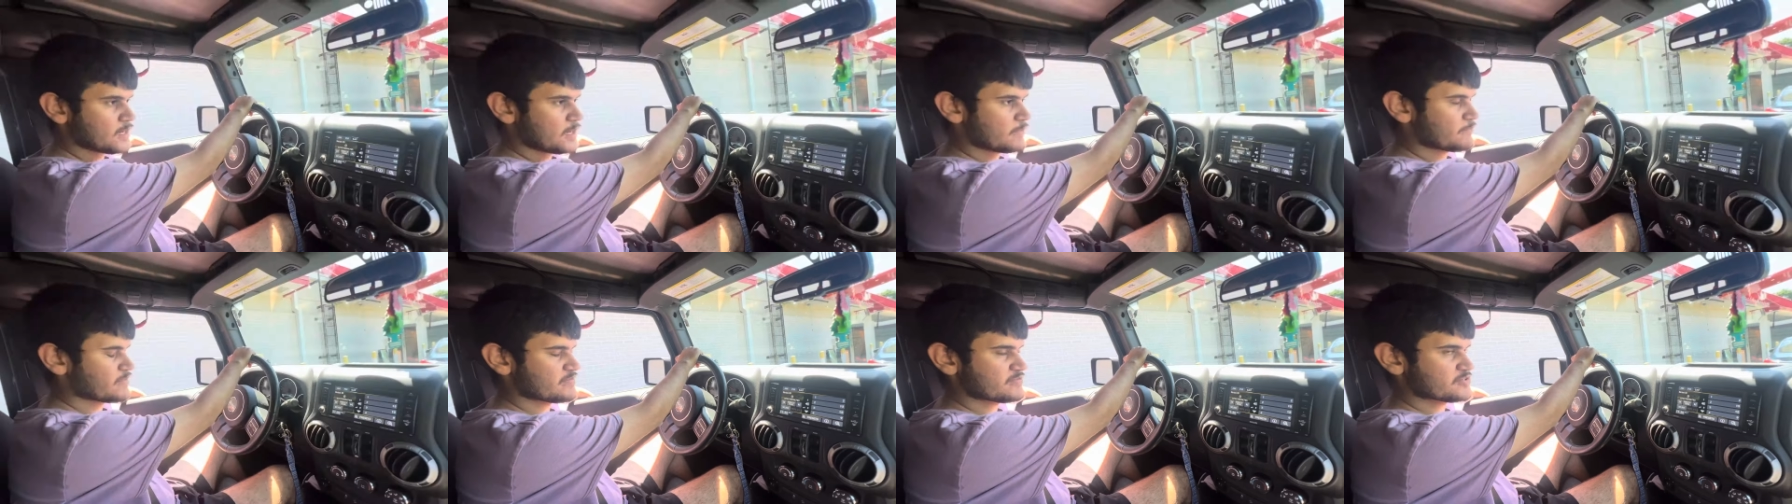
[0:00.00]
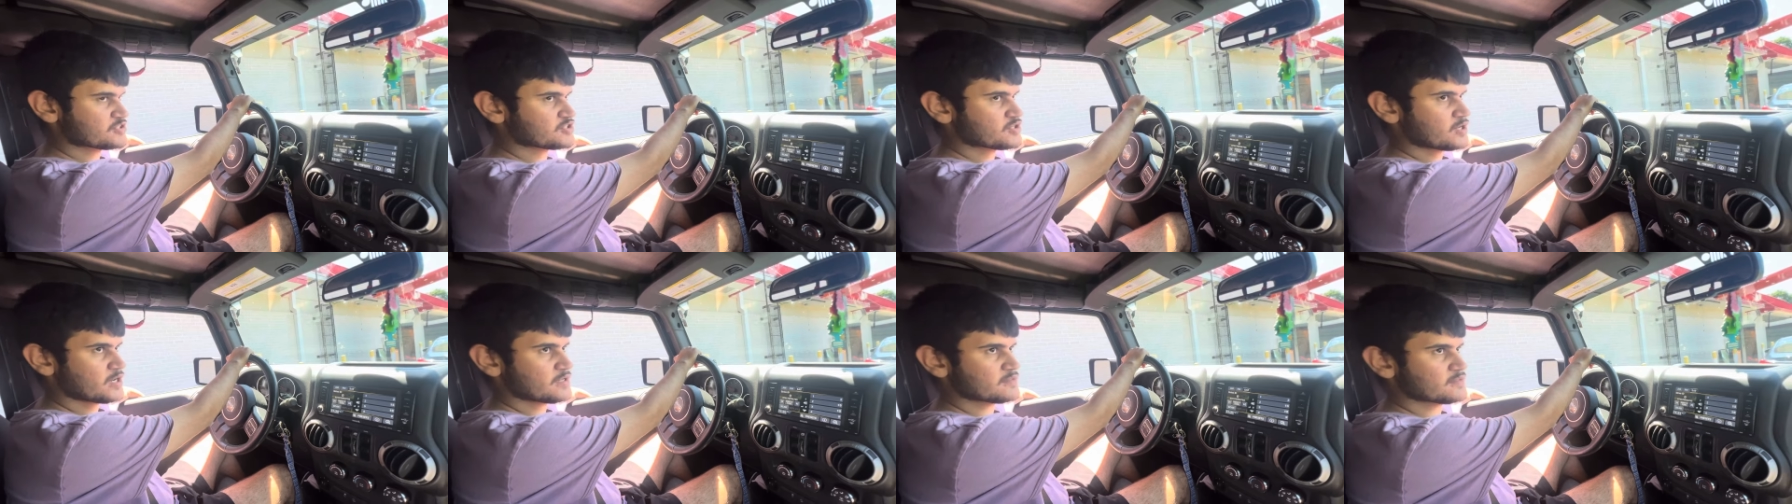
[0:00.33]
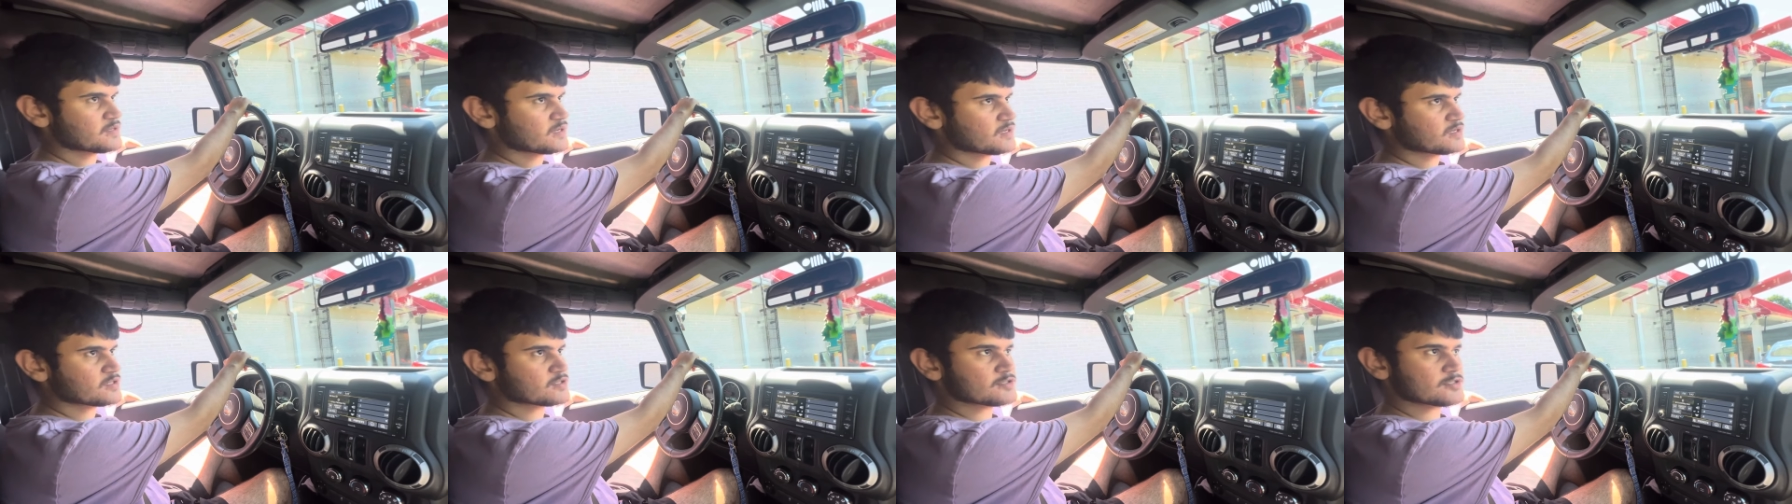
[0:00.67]
I've never tried
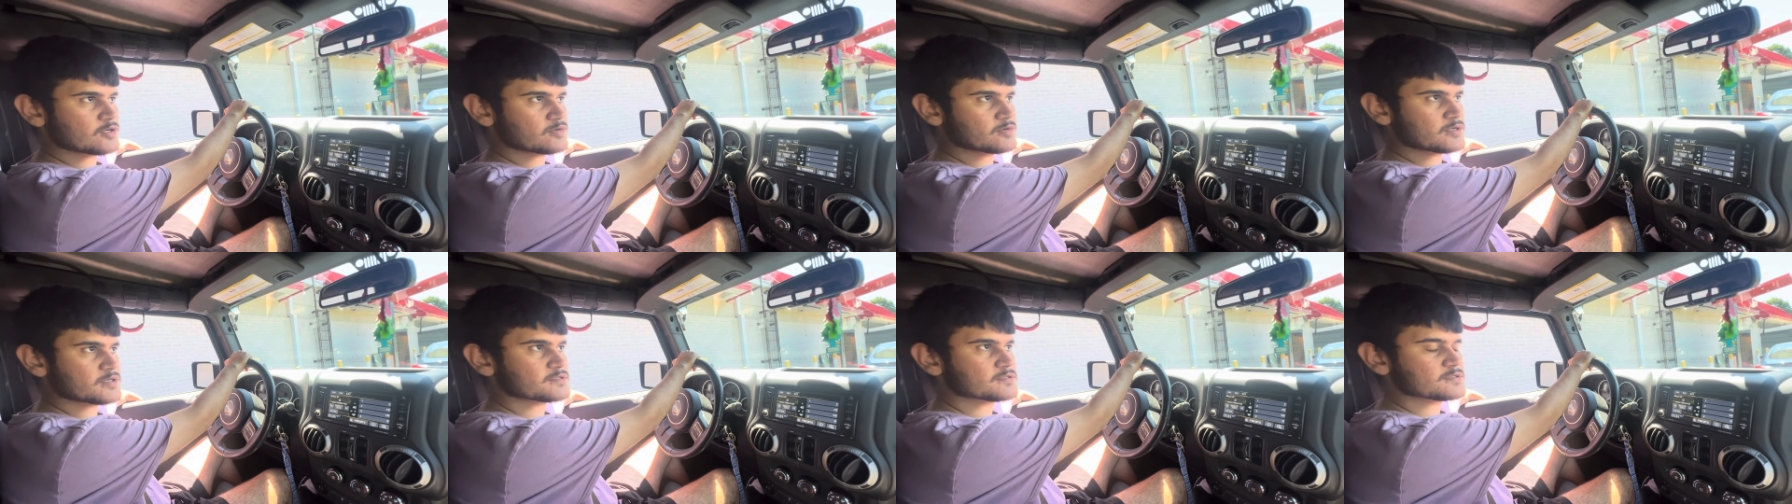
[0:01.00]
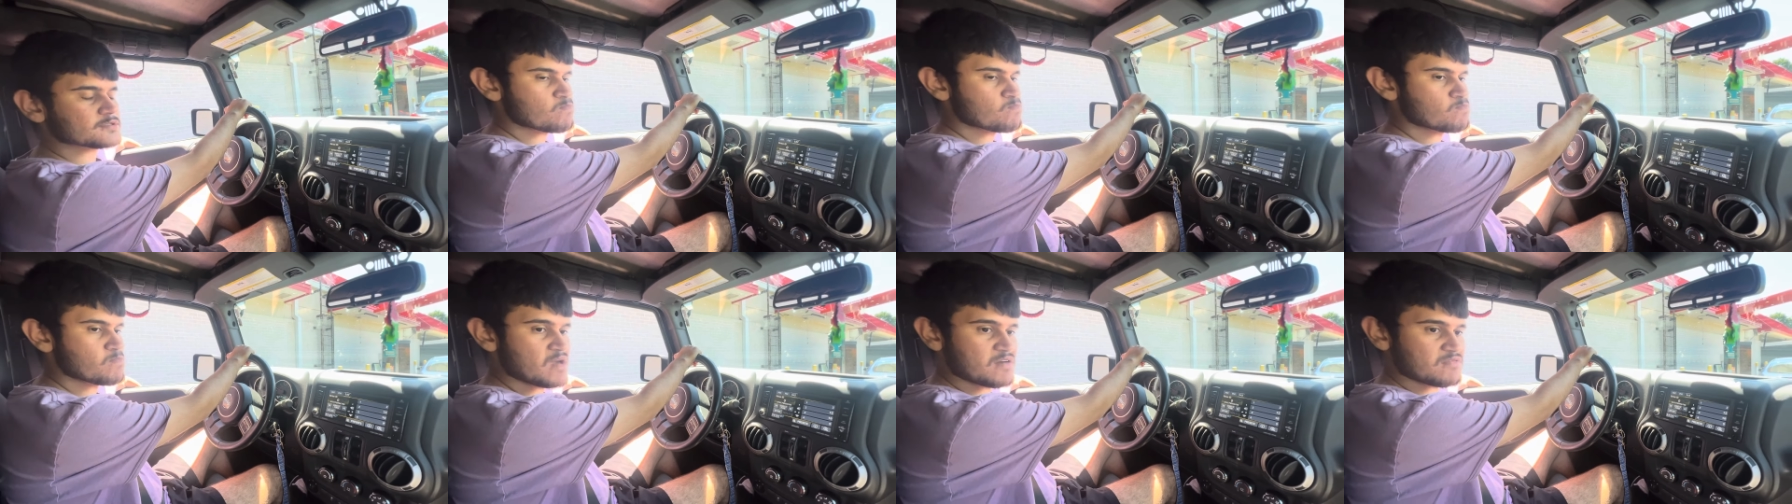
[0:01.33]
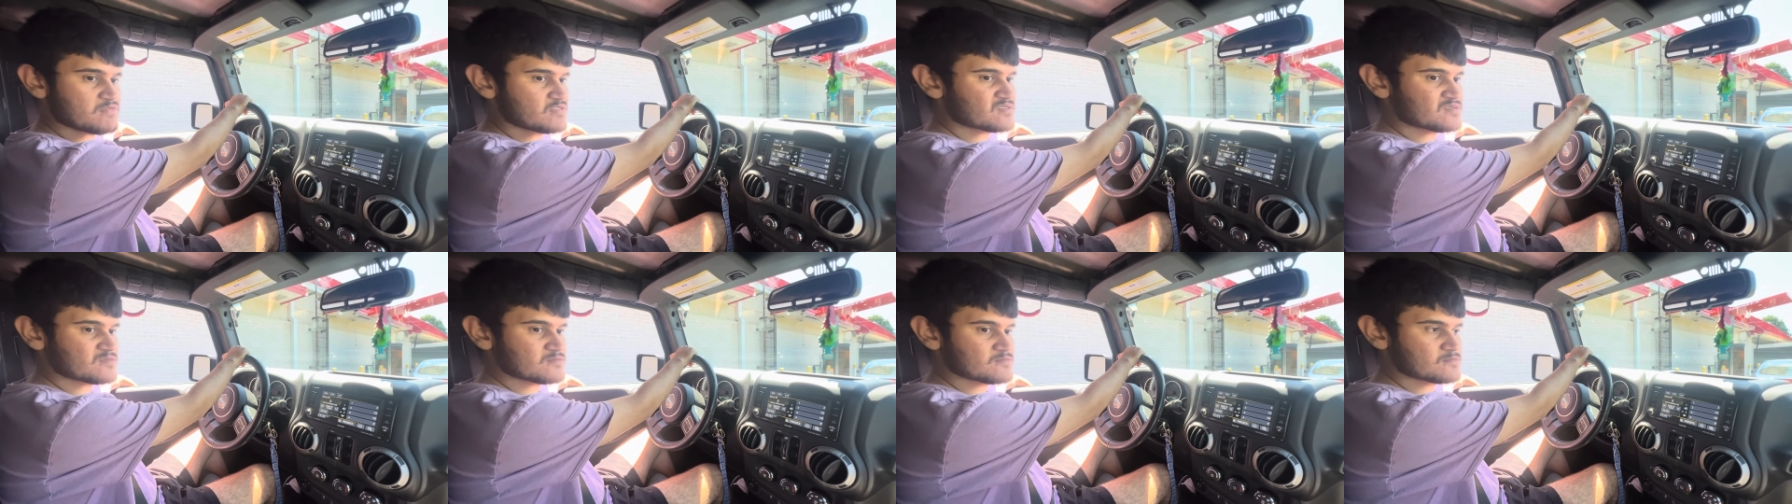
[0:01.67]
Dunkin' Donuts.
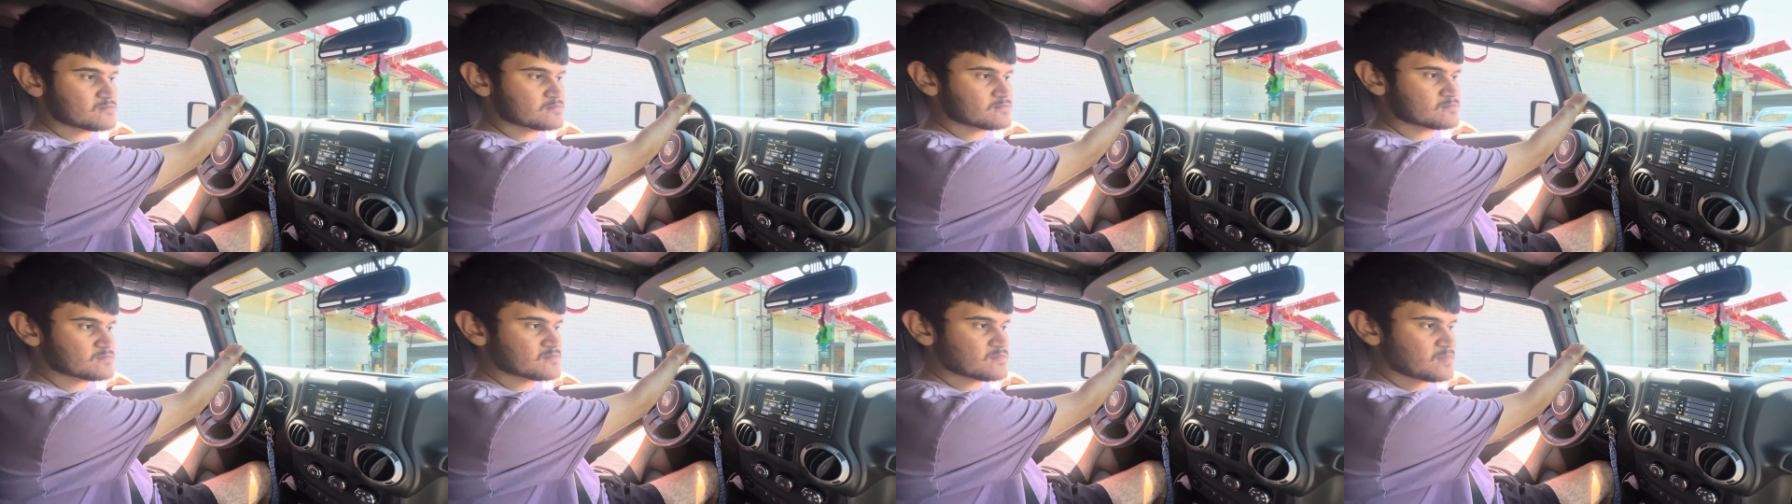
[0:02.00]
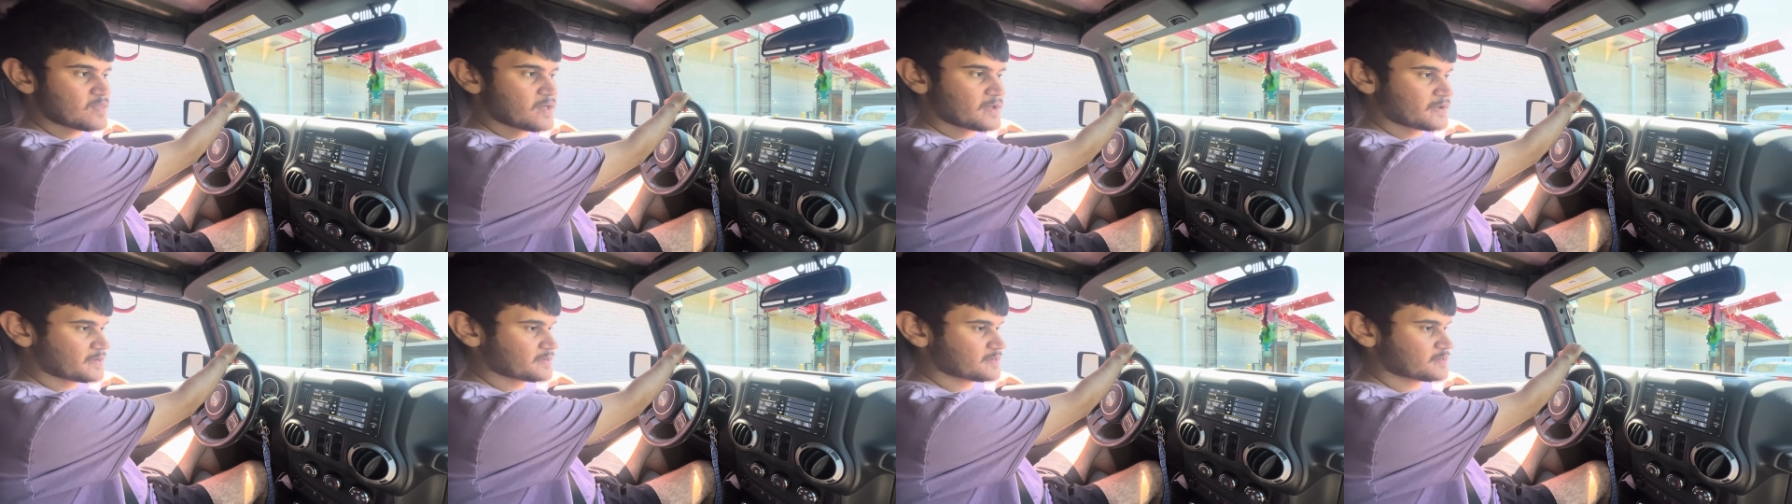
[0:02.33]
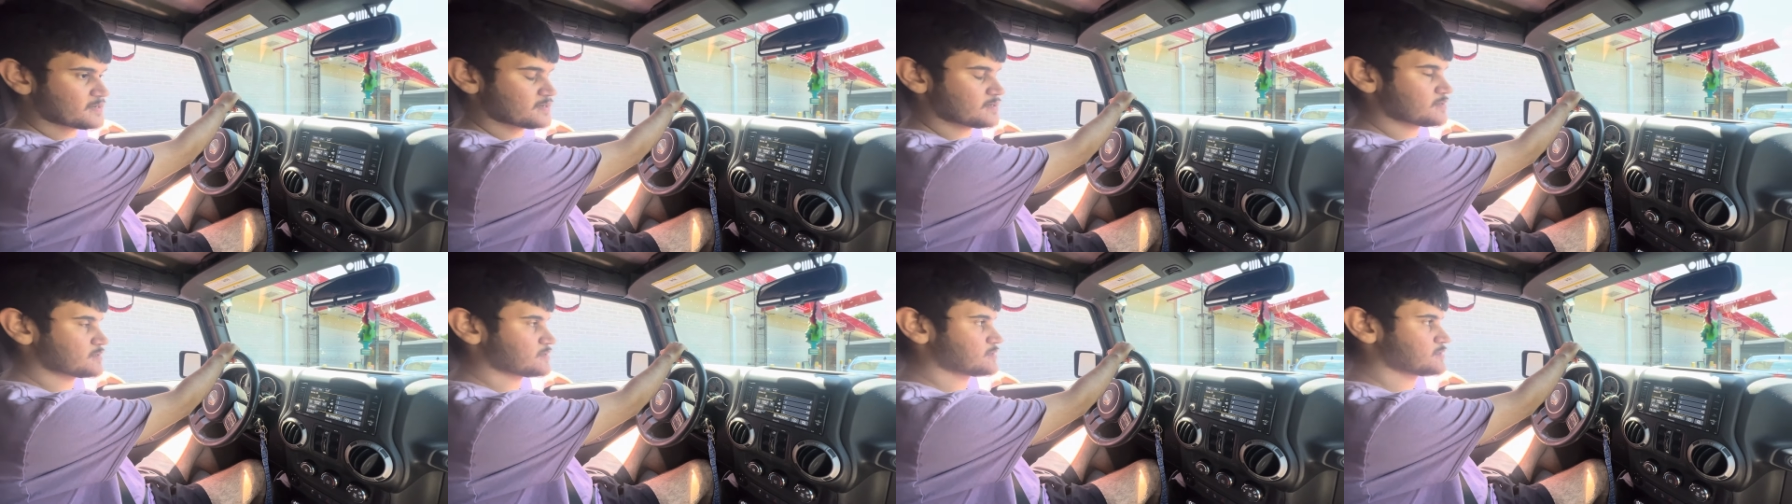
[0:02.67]
Never. Like,
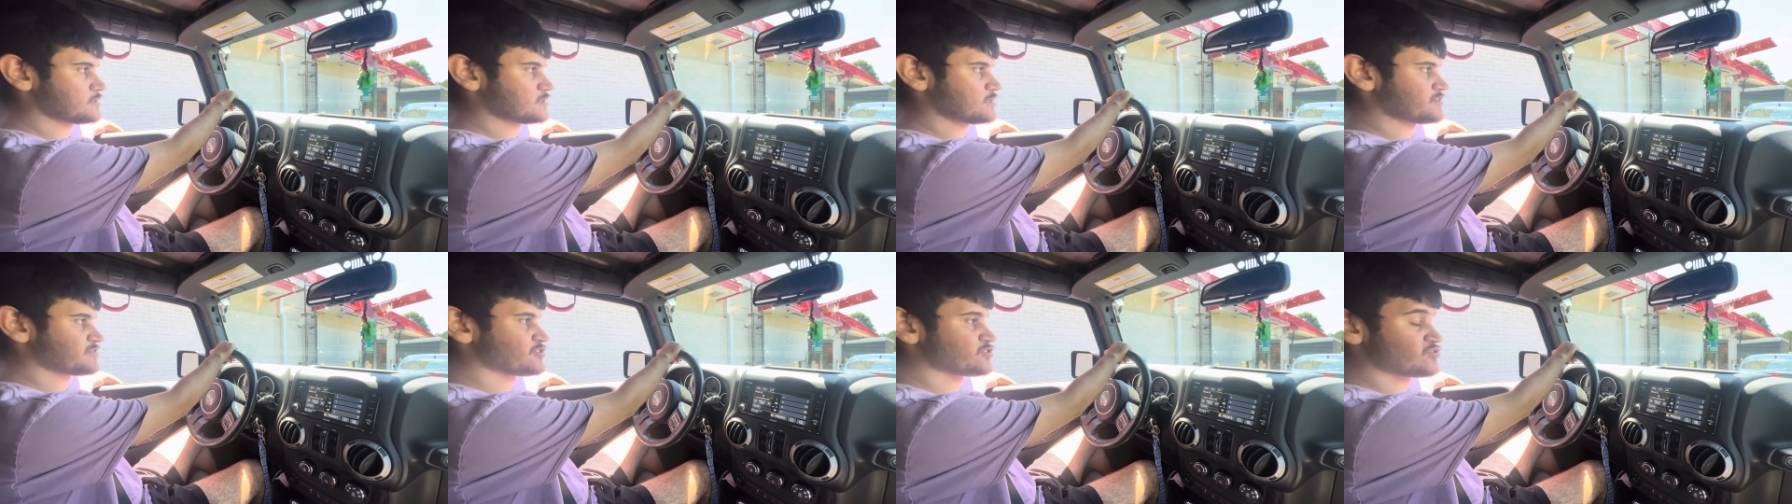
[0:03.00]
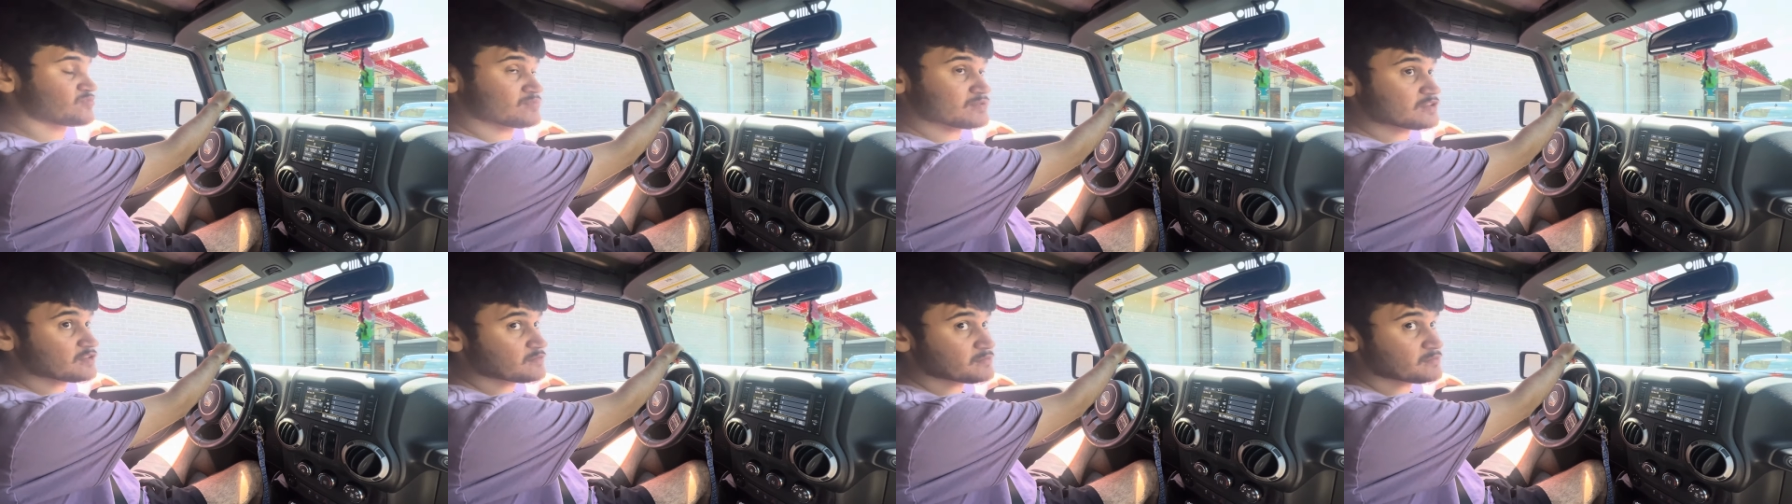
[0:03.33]
if you don't believe